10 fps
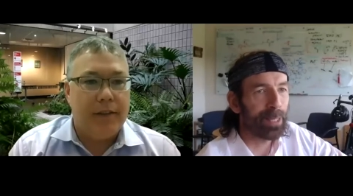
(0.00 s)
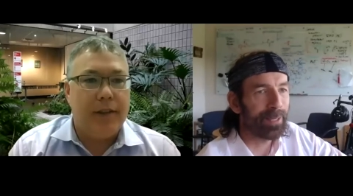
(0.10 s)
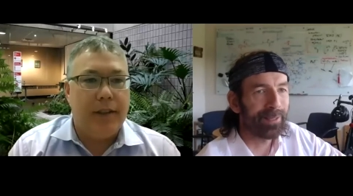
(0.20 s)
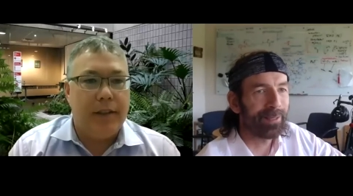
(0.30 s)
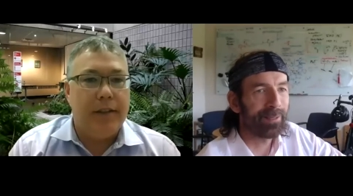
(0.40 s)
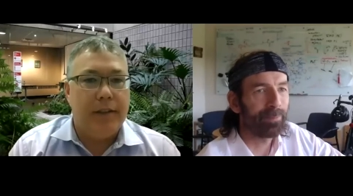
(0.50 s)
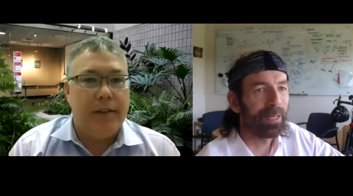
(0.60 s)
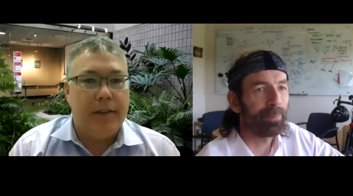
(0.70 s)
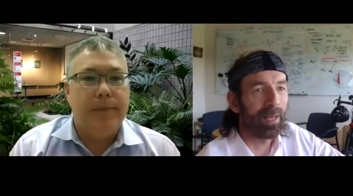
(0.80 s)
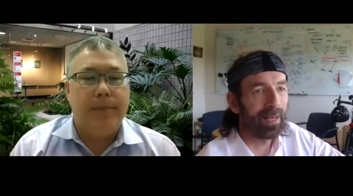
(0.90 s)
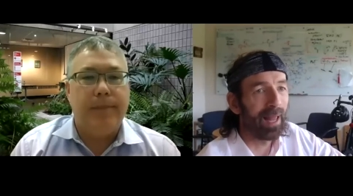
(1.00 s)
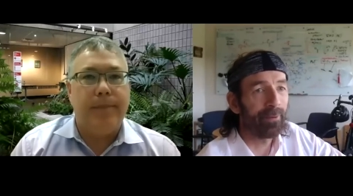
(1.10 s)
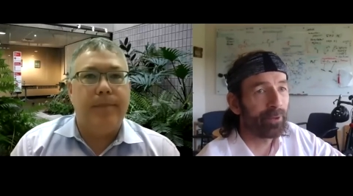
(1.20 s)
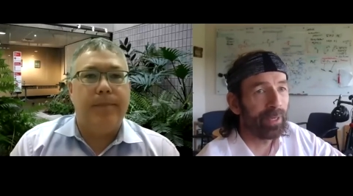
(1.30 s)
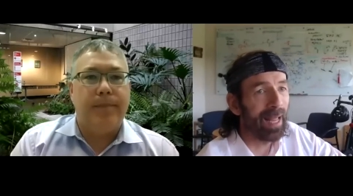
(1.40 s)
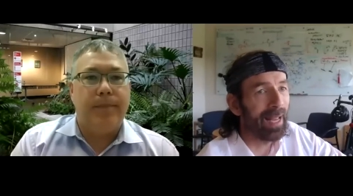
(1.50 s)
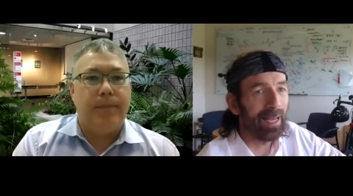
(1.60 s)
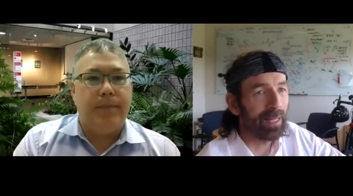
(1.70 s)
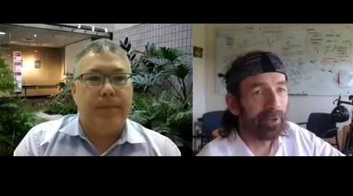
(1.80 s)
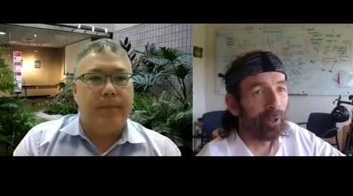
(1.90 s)
Speaker 1: right. people alive
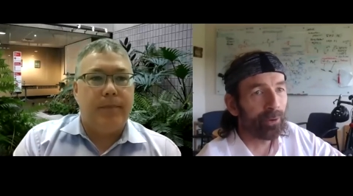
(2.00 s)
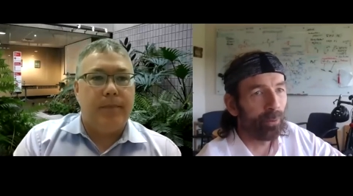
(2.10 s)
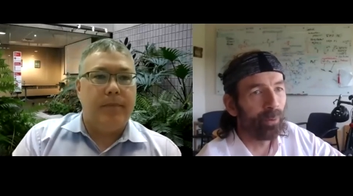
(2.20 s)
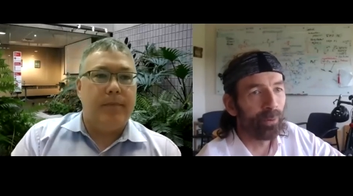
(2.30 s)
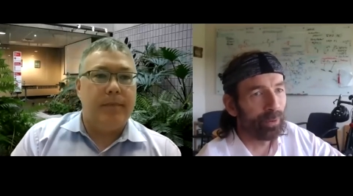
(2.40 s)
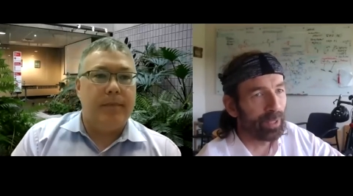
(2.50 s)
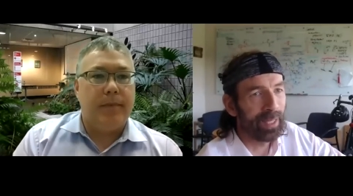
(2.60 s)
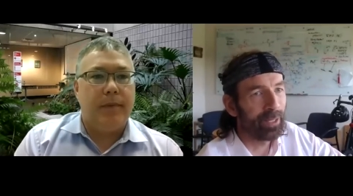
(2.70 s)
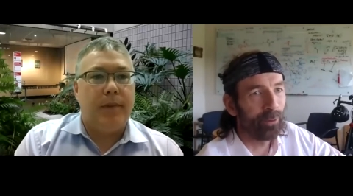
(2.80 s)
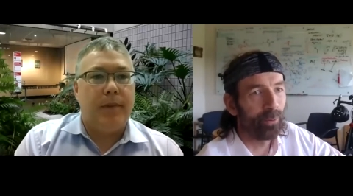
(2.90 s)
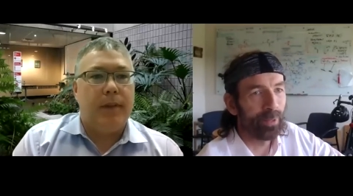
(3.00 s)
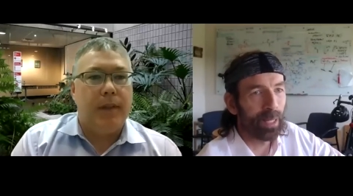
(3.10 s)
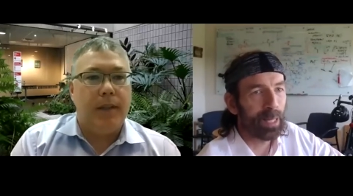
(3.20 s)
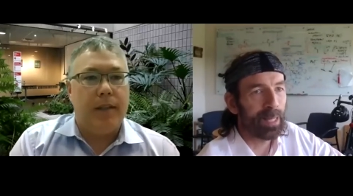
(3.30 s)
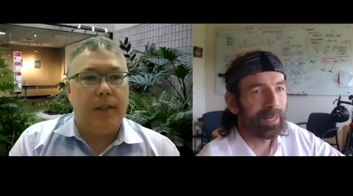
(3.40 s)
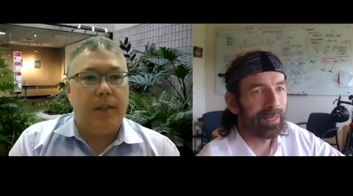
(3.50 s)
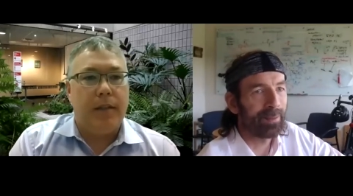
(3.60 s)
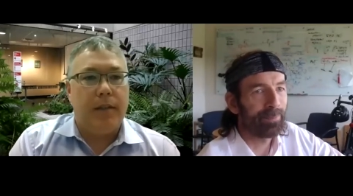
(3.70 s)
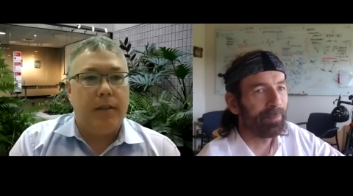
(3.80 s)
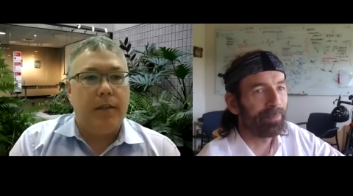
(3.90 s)
today, they're not older than the oldest
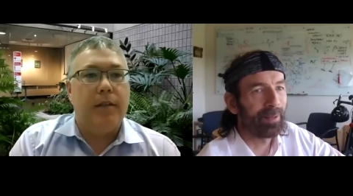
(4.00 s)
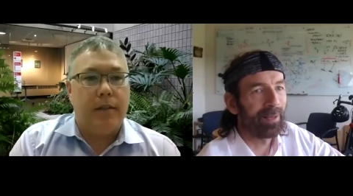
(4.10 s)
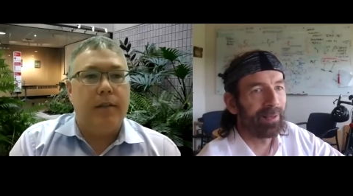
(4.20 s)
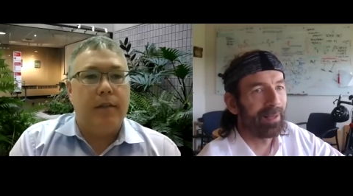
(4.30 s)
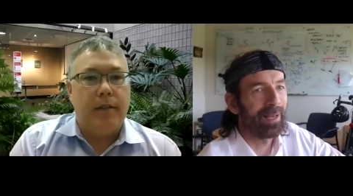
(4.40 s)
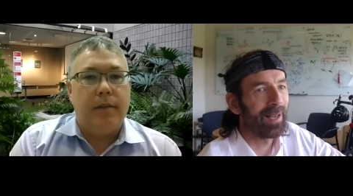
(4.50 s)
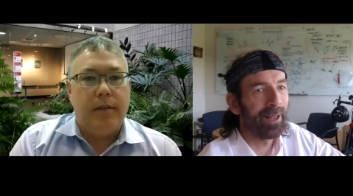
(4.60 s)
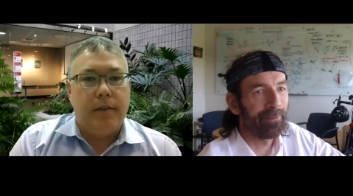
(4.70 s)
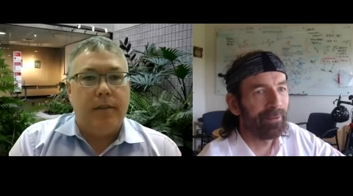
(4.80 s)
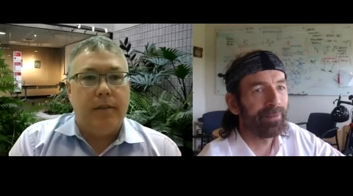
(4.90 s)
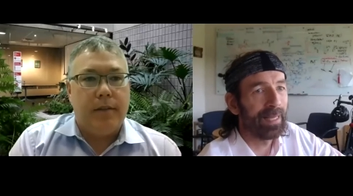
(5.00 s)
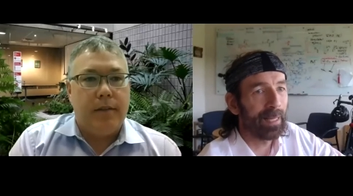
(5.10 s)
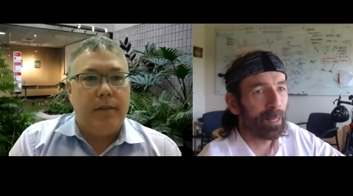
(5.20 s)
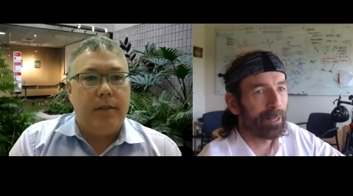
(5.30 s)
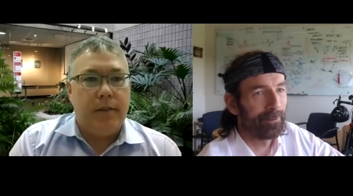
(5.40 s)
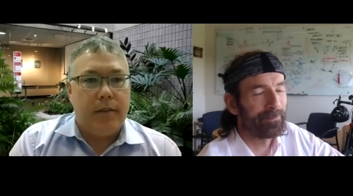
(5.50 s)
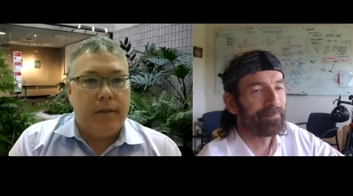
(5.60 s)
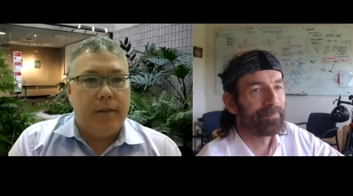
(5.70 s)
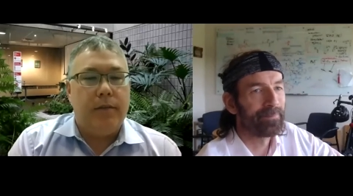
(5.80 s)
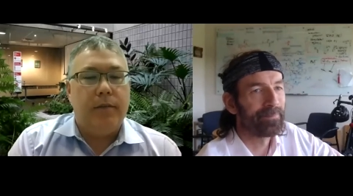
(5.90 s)
people alive 50 years ago.
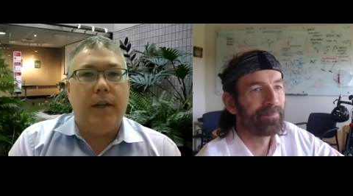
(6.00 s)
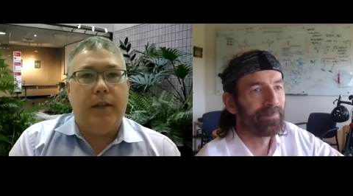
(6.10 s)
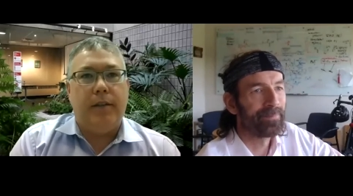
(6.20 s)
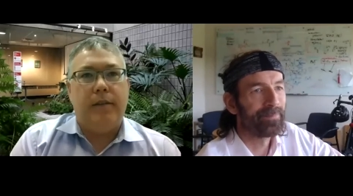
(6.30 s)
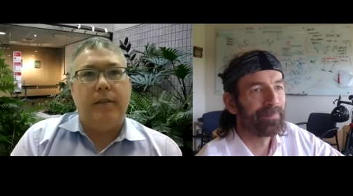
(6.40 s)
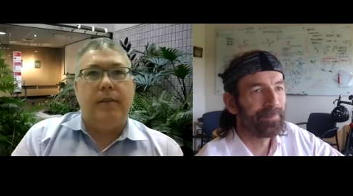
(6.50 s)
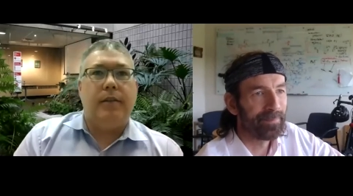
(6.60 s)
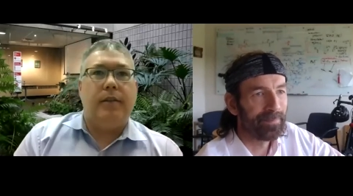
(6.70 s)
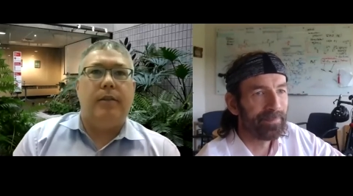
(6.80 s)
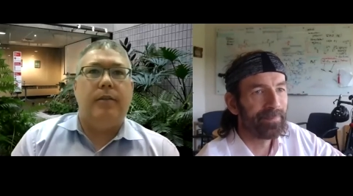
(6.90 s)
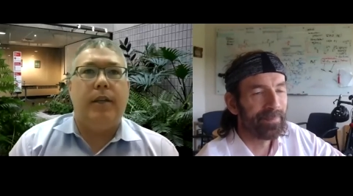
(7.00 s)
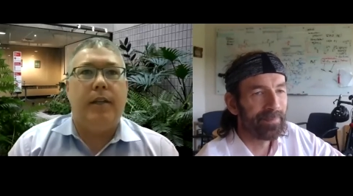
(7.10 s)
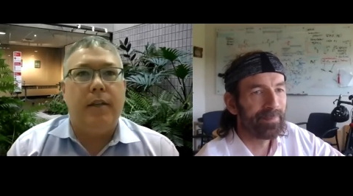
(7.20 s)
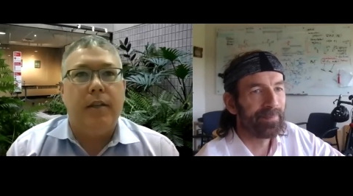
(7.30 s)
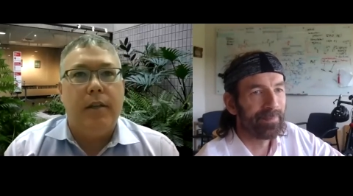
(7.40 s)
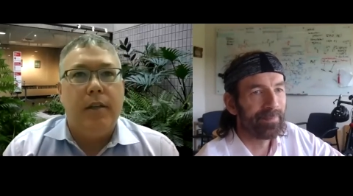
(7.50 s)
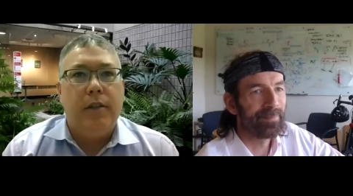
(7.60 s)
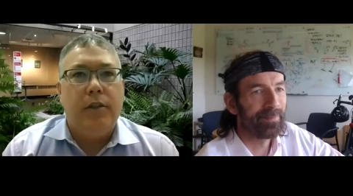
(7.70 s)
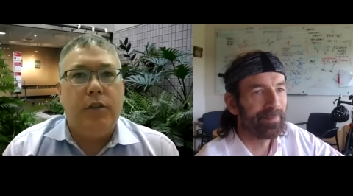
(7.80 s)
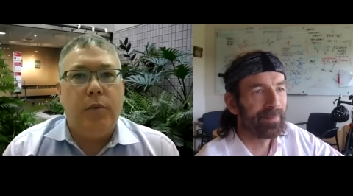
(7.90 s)
Speaker 2: Right, right.
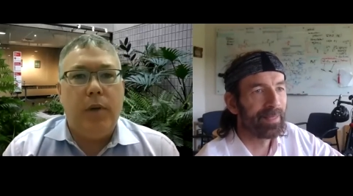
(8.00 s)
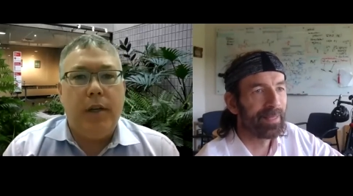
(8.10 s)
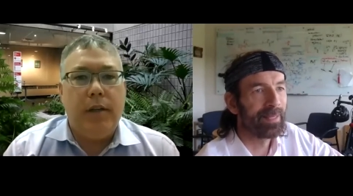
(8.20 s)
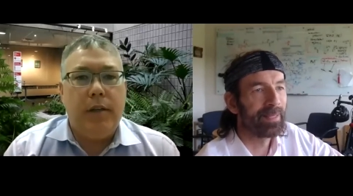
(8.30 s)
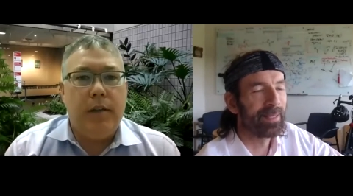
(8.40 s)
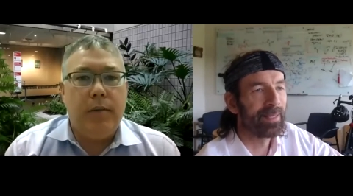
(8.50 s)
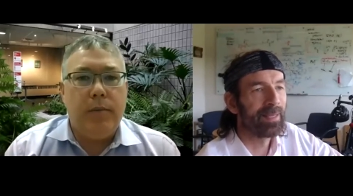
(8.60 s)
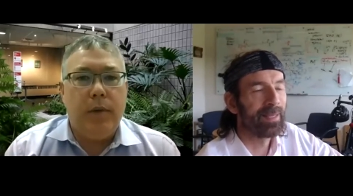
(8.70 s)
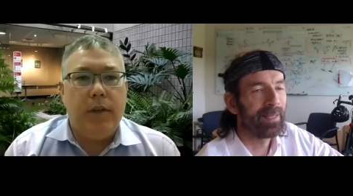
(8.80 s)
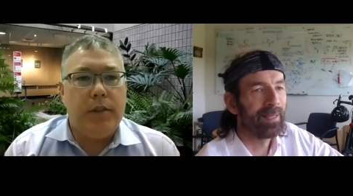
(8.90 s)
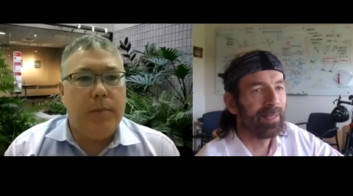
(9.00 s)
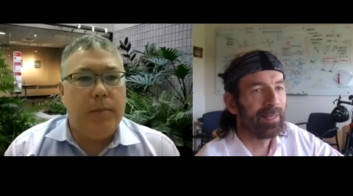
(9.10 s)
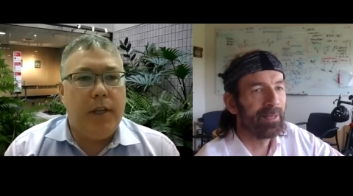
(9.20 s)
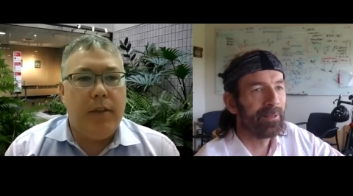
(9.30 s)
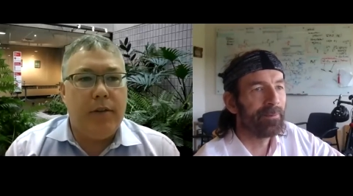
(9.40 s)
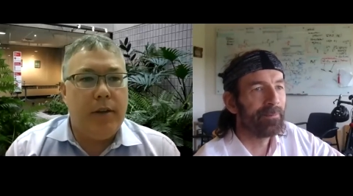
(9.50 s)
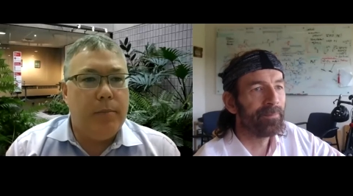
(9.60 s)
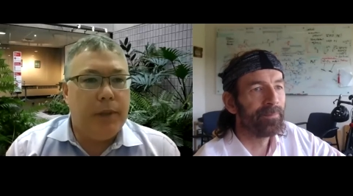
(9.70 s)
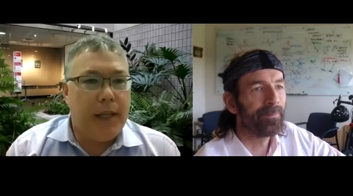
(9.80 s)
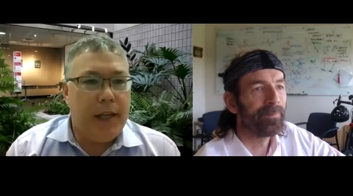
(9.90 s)
So what are what are some of the other
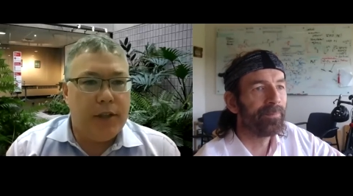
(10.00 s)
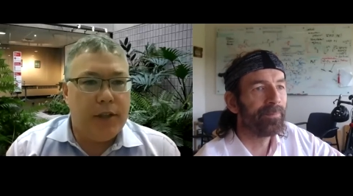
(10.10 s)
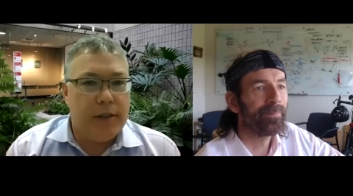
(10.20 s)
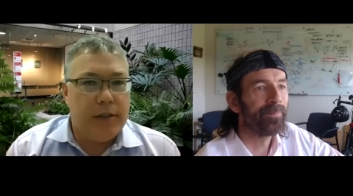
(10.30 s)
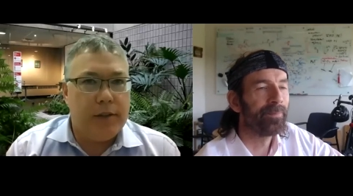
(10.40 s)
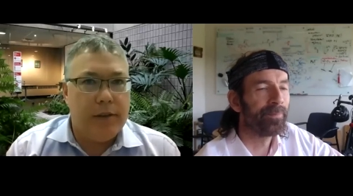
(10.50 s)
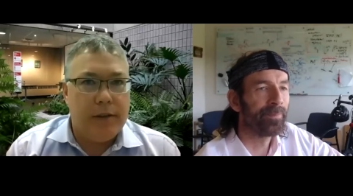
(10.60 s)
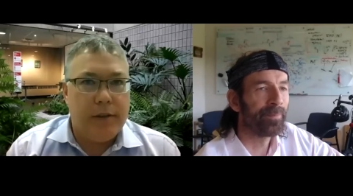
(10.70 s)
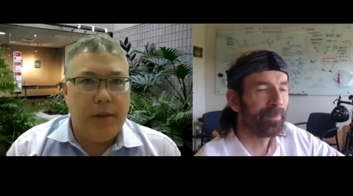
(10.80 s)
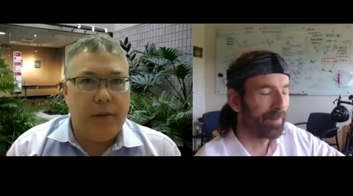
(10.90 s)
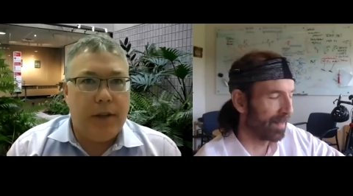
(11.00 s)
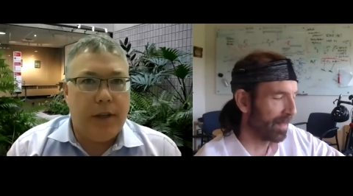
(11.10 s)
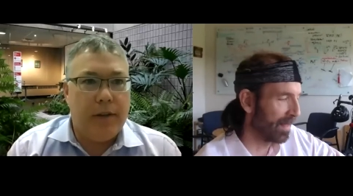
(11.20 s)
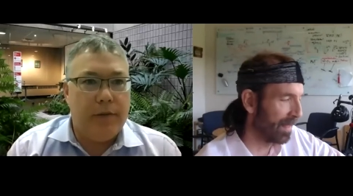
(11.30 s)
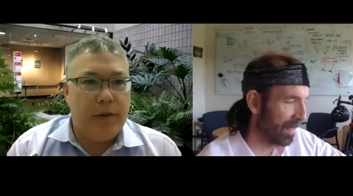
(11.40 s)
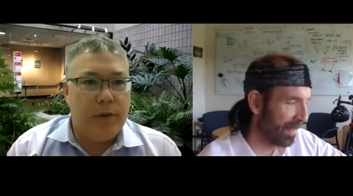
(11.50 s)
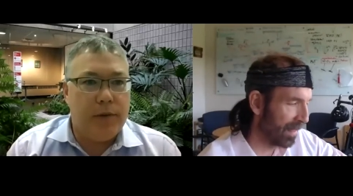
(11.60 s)
implications do you think of your